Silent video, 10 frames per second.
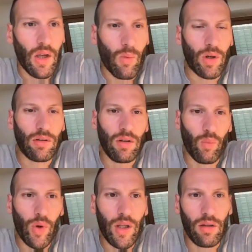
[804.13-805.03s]
When
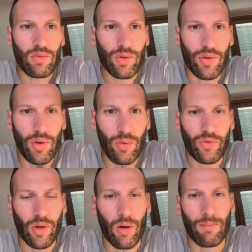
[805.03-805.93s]
we
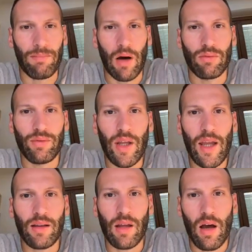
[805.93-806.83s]
introduced compound
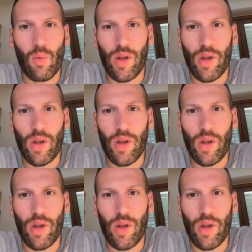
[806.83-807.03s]
data,